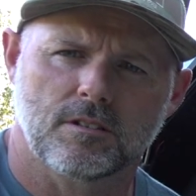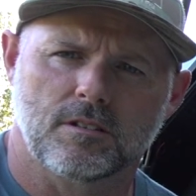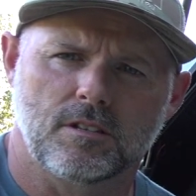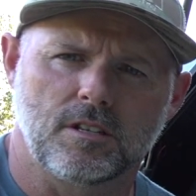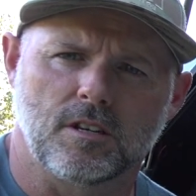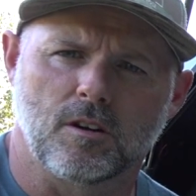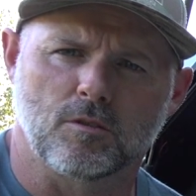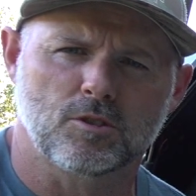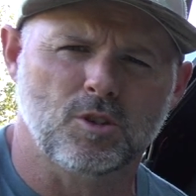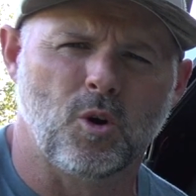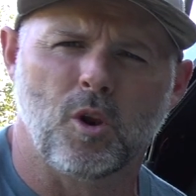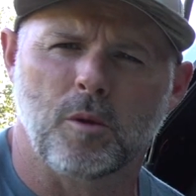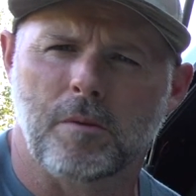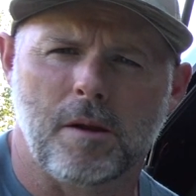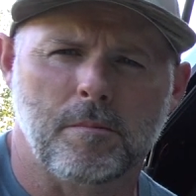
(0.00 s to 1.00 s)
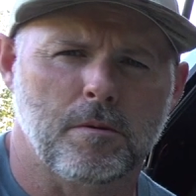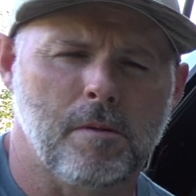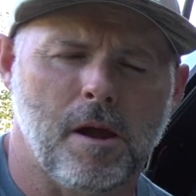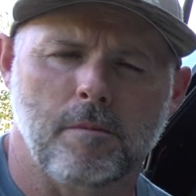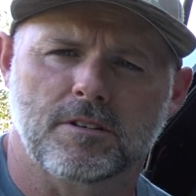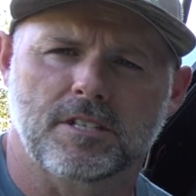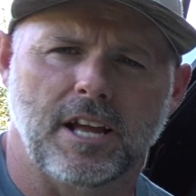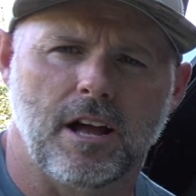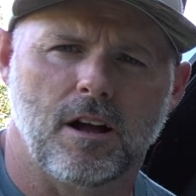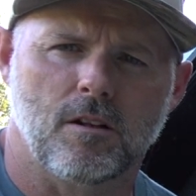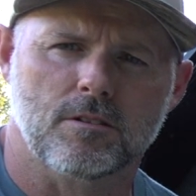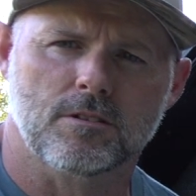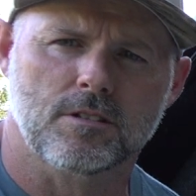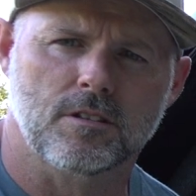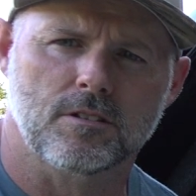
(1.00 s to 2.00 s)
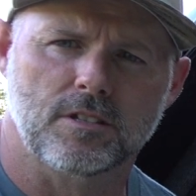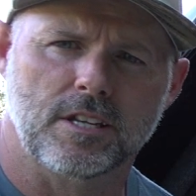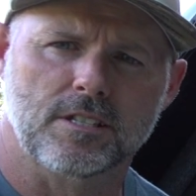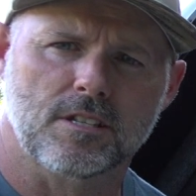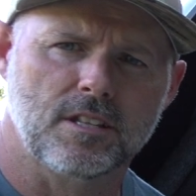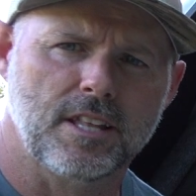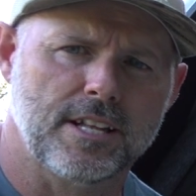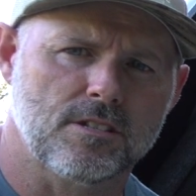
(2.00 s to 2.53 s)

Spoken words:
you know, toilet paper, paper towels, things of that